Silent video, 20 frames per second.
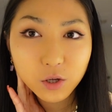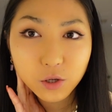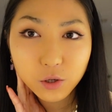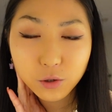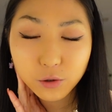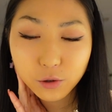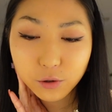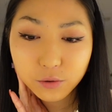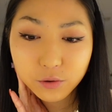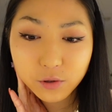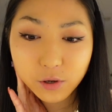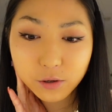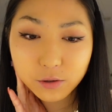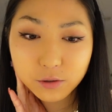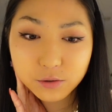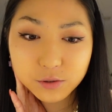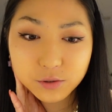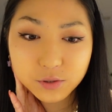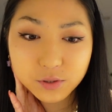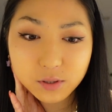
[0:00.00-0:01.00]
you know
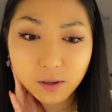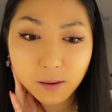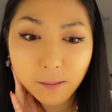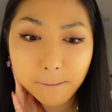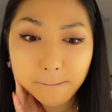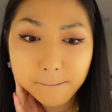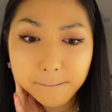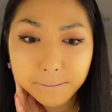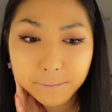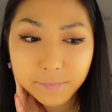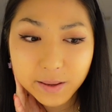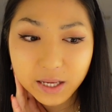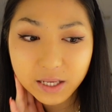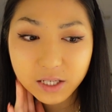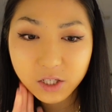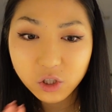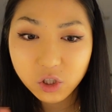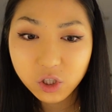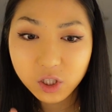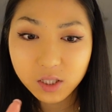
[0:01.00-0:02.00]
those
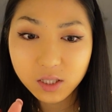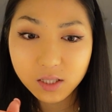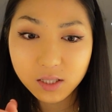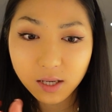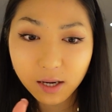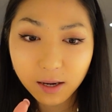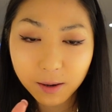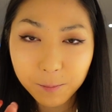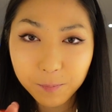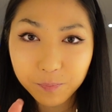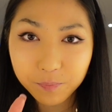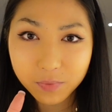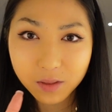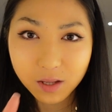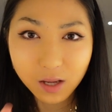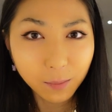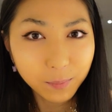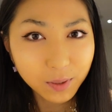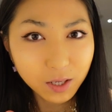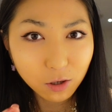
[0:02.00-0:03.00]
peachy
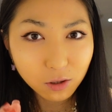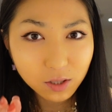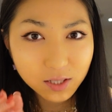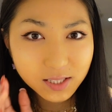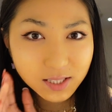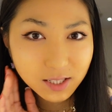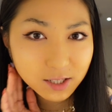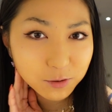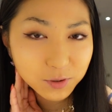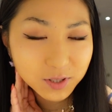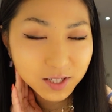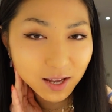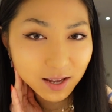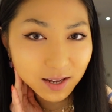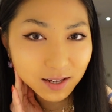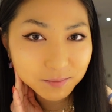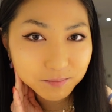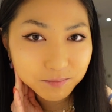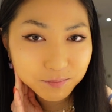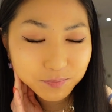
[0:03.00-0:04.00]
gummy lollies that you'd
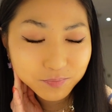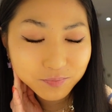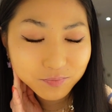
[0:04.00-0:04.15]
get?